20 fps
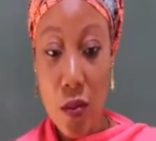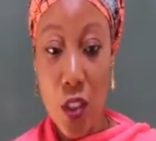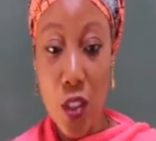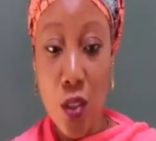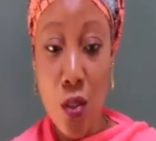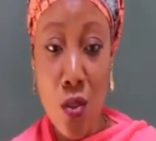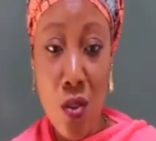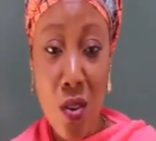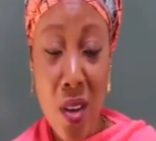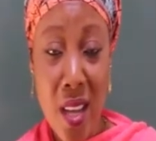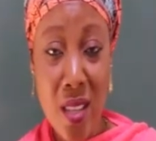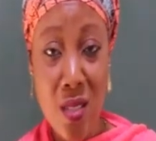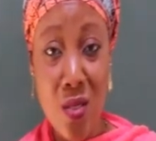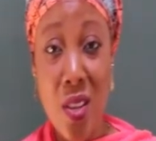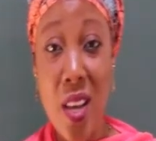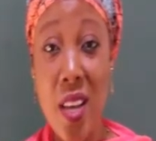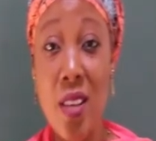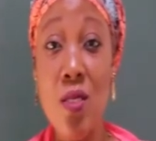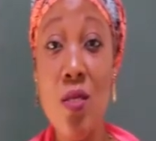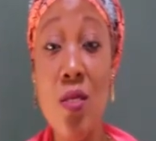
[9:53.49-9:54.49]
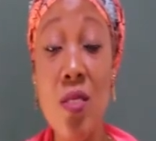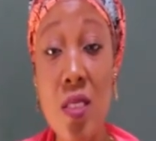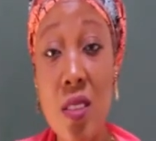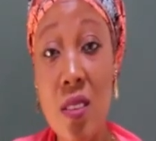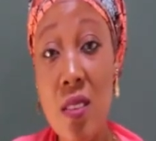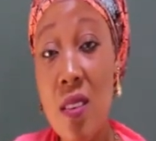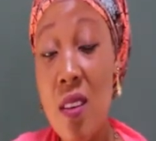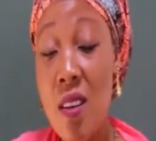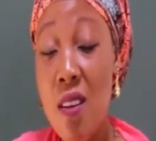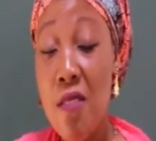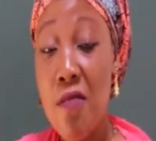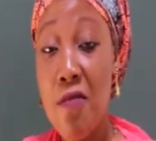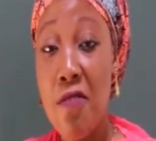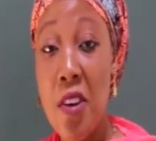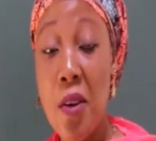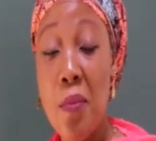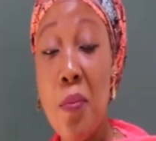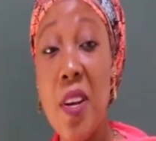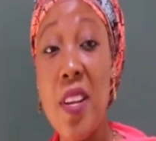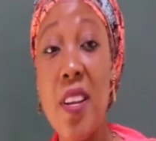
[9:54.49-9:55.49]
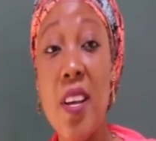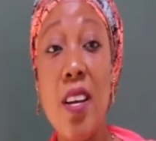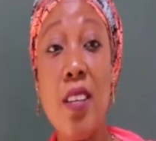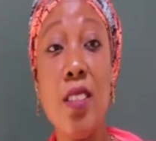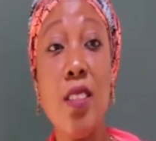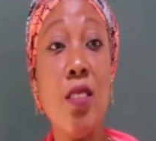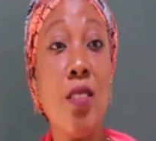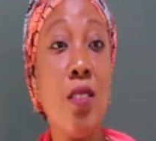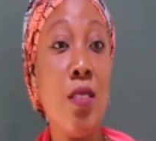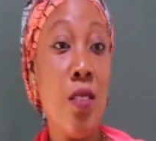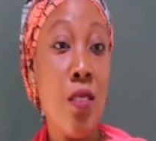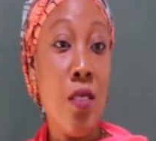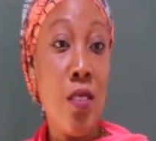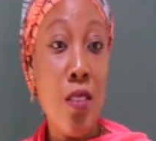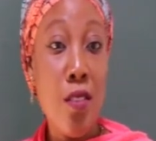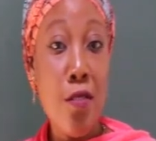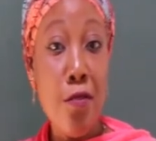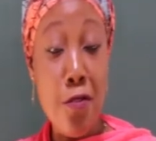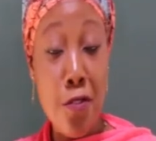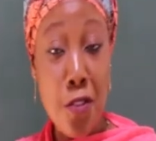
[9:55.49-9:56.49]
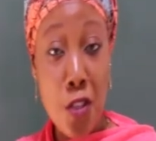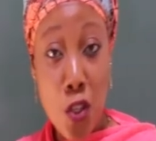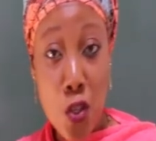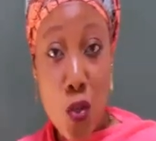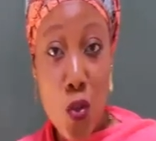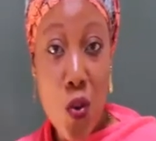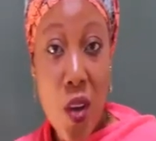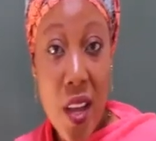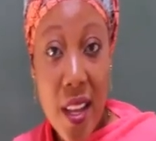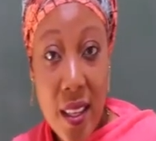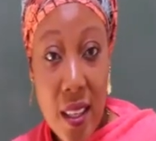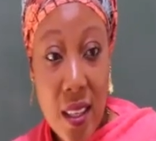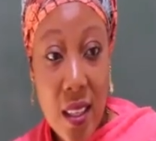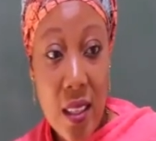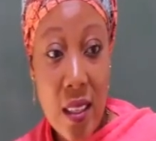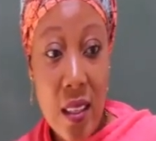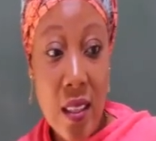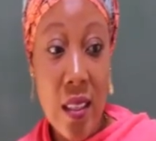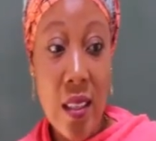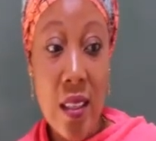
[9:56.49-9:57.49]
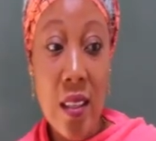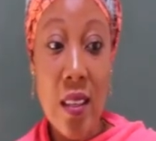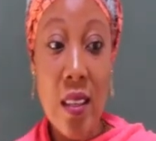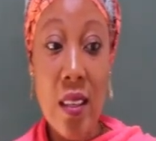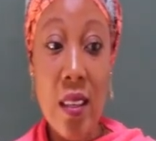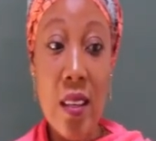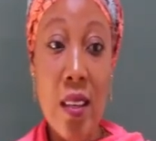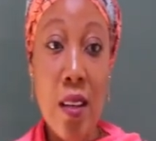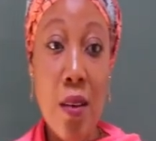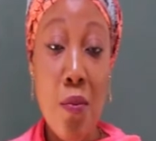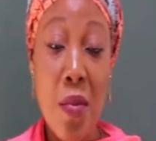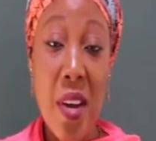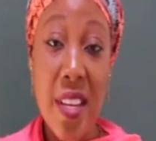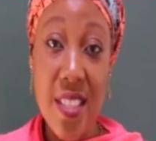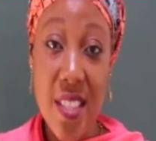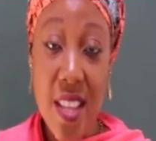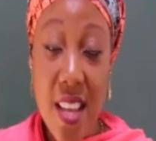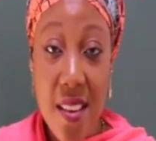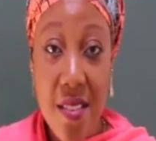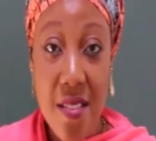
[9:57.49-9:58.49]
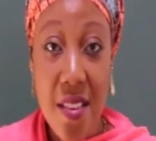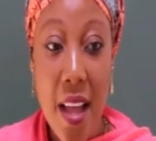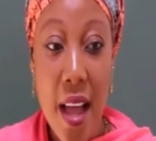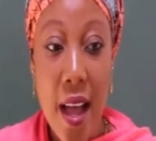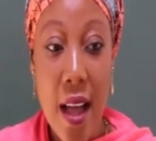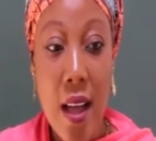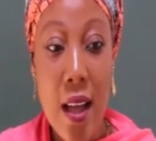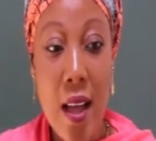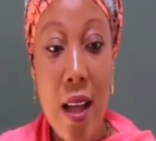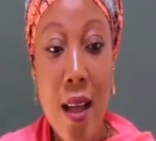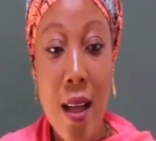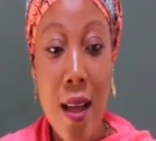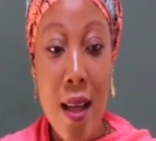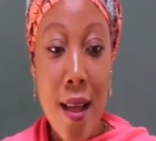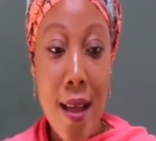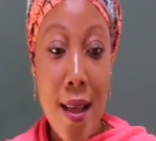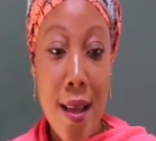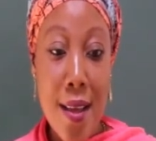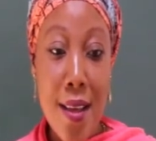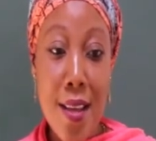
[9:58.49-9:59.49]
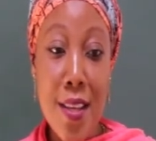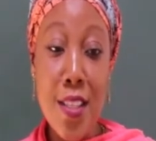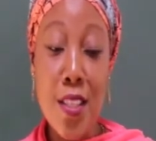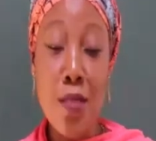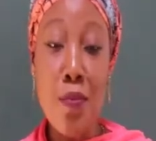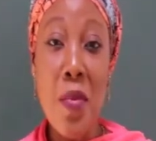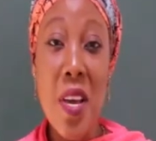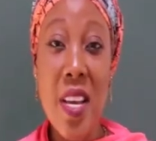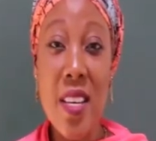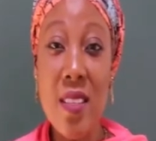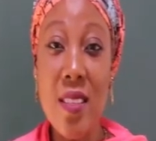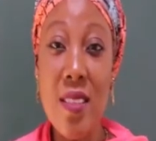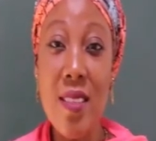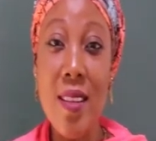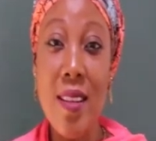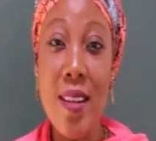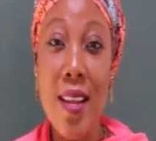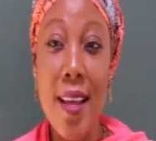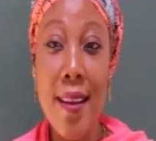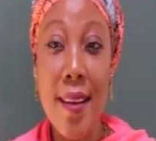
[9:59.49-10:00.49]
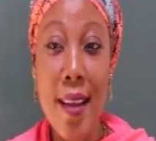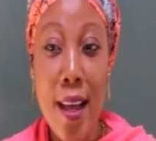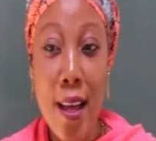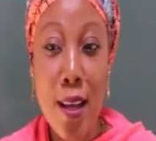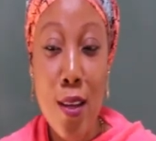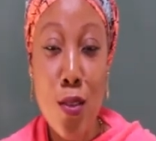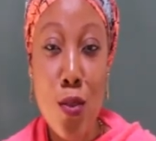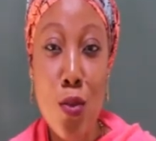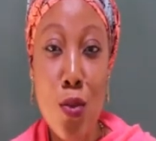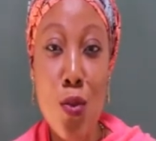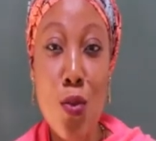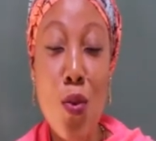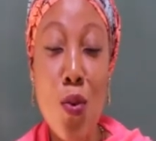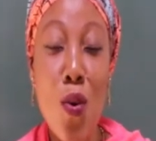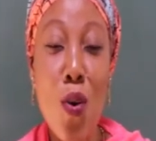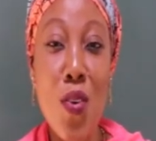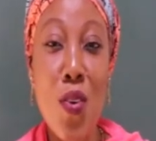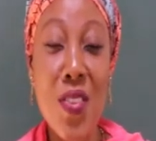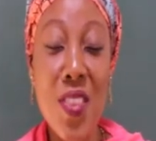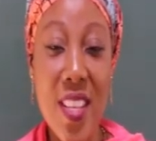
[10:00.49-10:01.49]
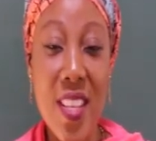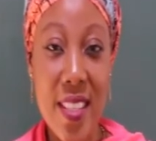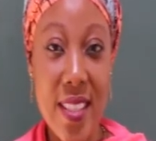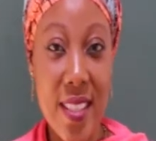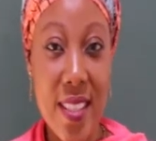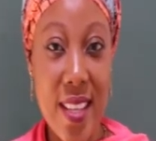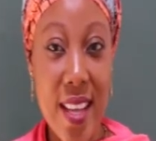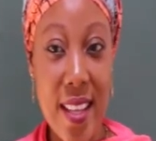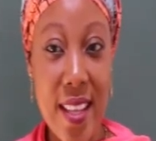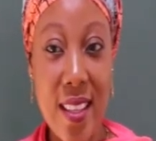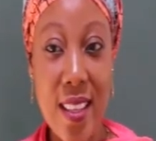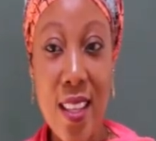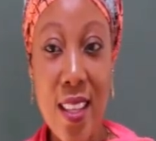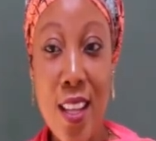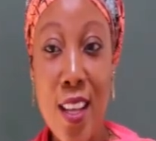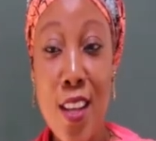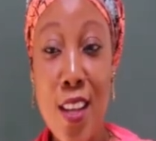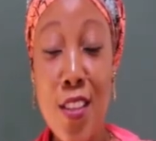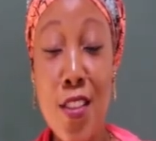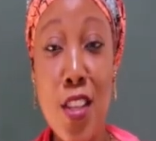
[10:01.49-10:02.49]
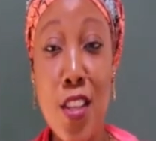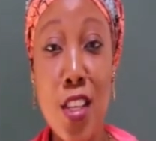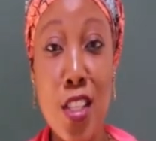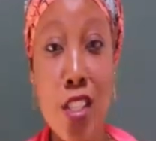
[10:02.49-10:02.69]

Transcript: As you are using verbal and visual material, it makes the learner to understand the